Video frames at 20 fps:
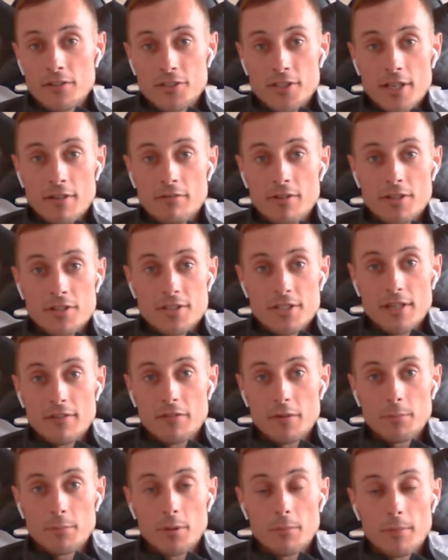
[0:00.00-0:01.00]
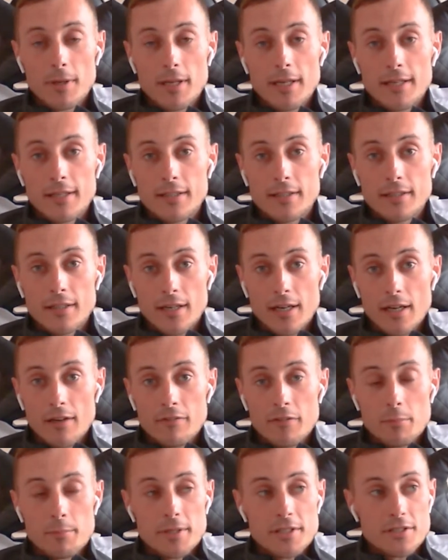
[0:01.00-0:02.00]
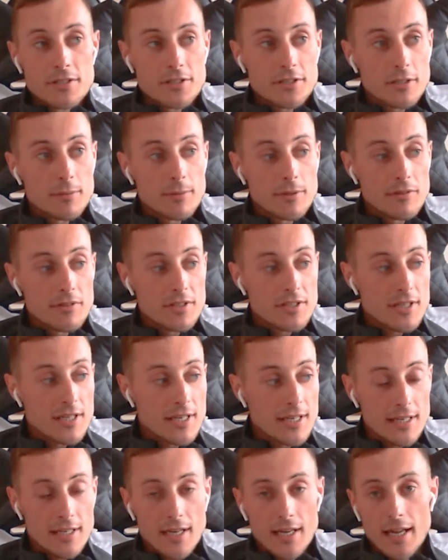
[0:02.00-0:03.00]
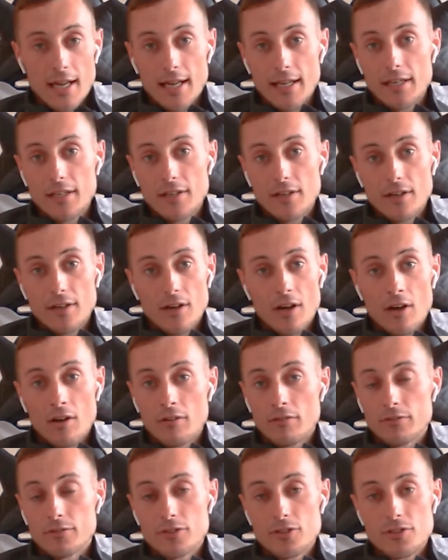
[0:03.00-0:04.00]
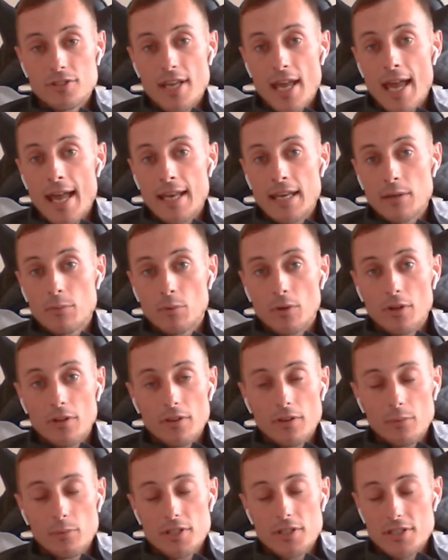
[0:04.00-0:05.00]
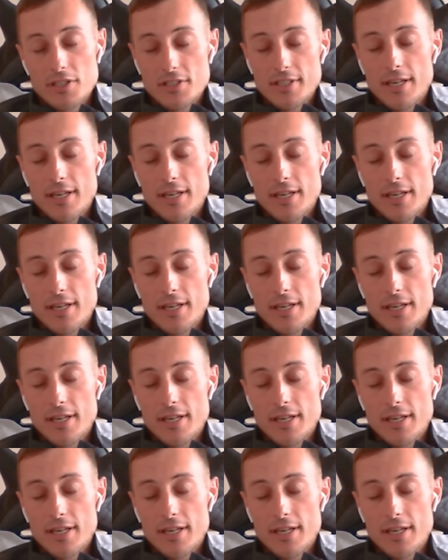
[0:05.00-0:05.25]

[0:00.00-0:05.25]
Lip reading: on the generosity of the public, of the business community, and of just anyone that wishes